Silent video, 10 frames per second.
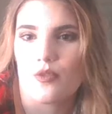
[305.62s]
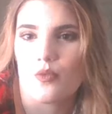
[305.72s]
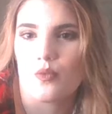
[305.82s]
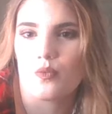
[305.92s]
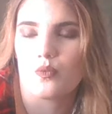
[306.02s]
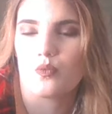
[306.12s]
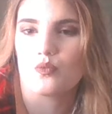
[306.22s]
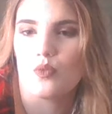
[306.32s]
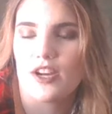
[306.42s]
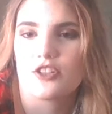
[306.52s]
a
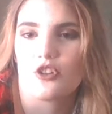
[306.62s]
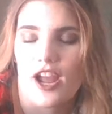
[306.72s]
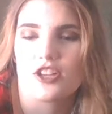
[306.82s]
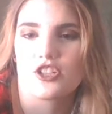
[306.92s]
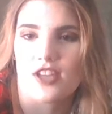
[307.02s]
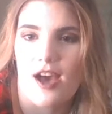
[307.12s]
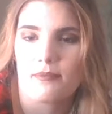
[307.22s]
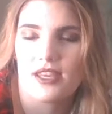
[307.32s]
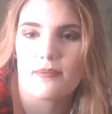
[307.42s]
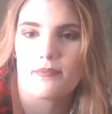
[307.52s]
White Trash
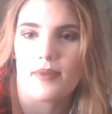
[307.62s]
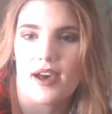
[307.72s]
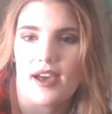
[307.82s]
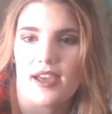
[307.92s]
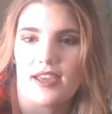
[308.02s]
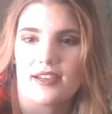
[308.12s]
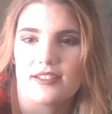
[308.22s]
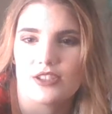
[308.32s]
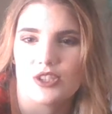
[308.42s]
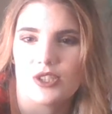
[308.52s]
Zombie by,
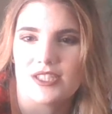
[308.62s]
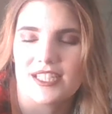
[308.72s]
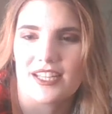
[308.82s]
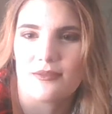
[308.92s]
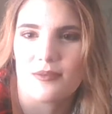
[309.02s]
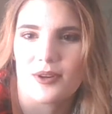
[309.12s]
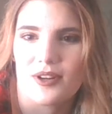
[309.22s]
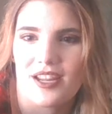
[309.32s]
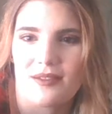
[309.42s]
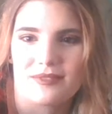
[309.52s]
oh, I can't remember her
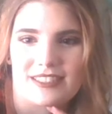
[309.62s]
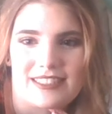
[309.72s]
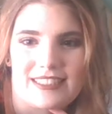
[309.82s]
name.